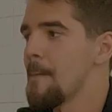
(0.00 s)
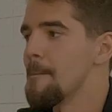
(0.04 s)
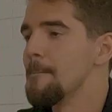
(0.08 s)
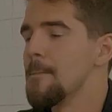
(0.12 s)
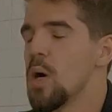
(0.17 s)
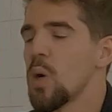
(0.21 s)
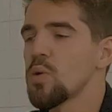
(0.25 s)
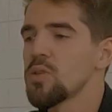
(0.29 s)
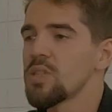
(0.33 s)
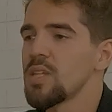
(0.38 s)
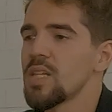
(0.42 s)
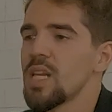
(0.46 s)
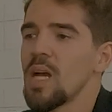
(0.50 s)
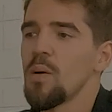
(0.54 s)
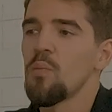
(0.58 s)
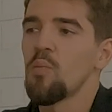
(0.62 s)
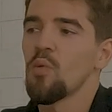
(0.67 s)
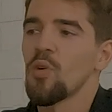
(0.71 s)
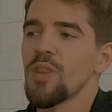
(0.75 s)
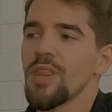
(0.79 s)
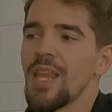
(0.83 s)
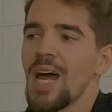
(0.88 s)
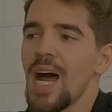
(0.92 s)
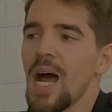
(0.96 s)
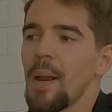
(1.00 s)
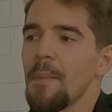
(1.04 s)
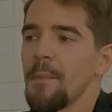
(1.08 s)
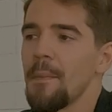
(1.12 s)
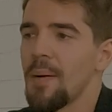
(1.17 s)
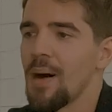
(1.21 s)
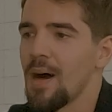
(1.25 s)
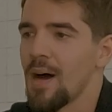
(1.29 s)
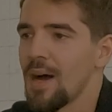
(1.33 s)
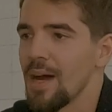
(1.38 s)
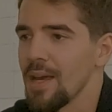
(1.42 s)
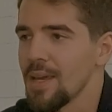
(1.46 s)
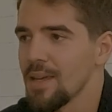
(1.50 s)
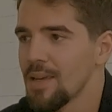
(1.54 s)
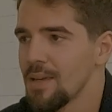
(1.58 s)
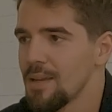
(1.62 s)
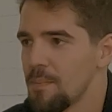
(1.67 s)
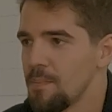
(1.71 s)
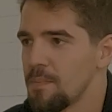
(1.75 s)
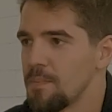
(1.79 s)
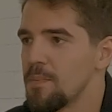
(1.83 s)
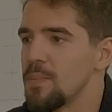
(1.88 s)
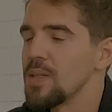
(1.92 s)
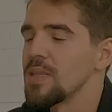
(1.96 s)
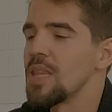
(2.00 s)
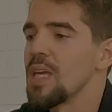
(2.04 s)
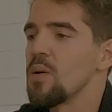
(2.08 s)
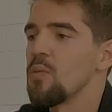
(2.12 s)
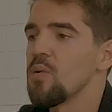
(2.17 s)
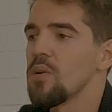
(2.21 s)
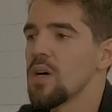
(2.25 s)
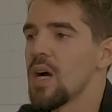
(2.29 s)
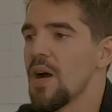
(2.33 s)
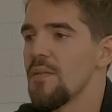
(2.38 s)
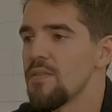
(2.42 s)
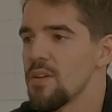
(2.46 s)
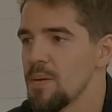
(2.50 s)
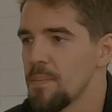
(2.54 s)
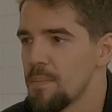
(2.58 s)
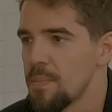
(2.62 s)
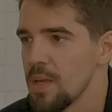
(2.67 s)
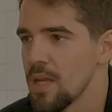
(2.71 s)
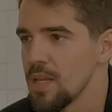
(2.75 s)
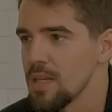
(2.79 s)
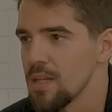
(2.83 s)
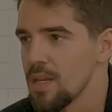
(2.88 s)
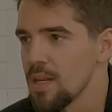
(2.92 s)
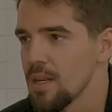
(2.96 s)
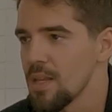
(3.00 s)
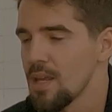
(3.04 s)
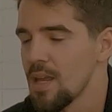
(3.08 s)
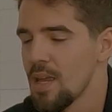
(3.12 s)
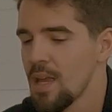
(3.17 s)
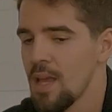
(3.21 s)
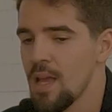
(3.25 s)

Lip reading: most of them will not buy, but they will have an opinion.